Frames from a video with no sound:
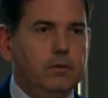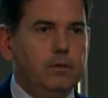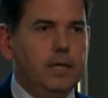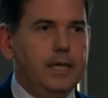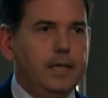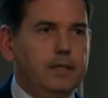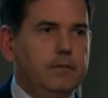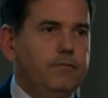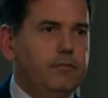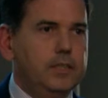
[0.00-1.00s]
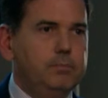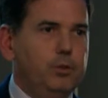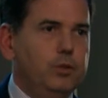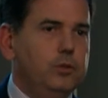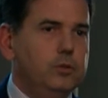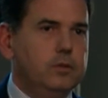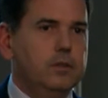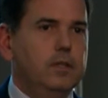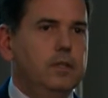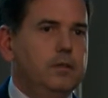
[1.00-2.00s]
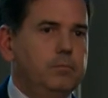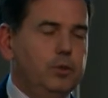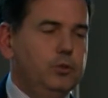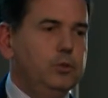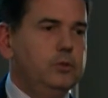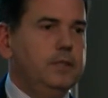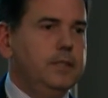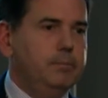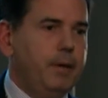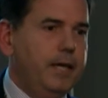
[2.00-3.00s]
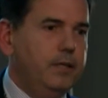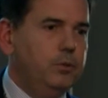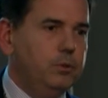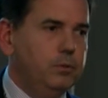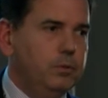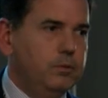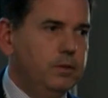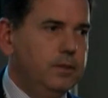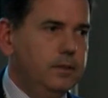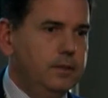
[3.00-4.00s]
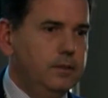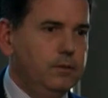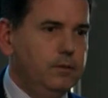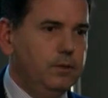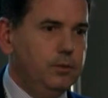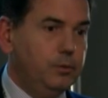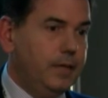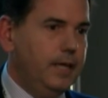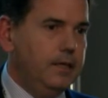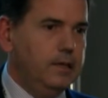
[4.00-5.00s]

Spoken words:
organic fresh produce produced in Spain to the UK?